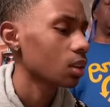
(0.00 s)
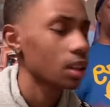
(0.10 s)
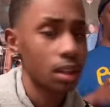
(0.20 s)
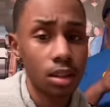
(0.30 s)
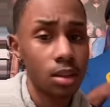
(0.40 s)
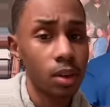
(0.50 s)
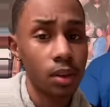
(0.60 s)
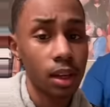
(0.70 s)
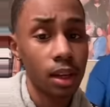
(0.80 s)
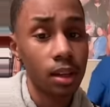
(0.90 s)
Yeah,
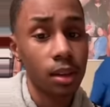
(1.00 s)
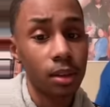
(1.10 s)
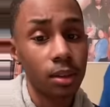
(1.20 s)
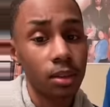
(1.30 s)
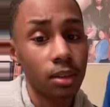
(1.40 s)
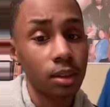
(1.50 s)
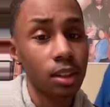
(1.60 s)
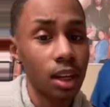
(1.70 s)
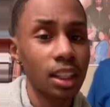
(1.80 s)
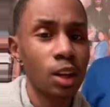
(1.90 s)
twelve k.
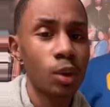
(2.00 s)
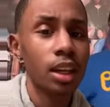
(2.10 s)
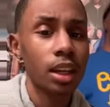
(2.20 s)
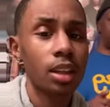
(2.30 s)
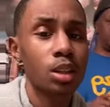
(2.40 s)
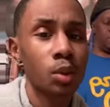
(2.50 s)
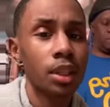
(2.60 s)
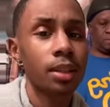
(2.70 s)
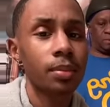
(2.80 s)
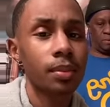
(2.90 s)
So I think we could get
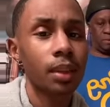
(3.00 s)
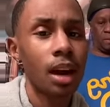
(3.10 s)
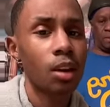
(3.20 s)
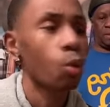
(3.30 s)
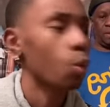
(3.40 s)
twenty out